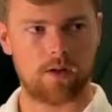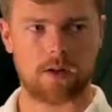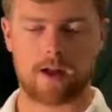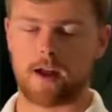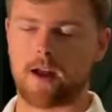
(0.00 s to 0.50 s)

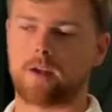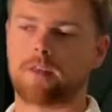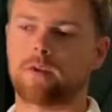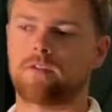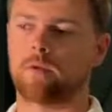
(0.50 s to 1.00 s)

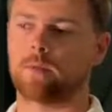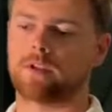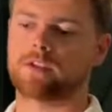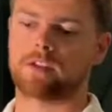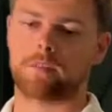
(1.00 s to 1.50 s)
The Mevo
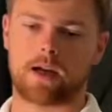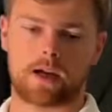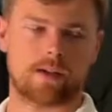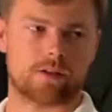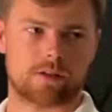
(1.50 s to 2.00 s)
Plus sits
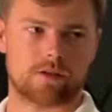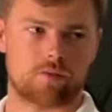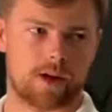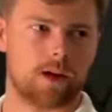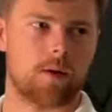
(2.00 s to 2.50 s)
behind as it's a
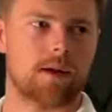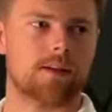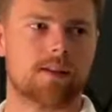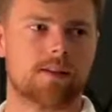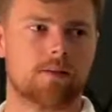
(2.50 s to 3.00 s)

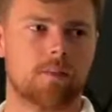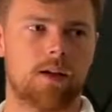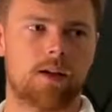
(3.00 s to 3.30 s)
radar-based system.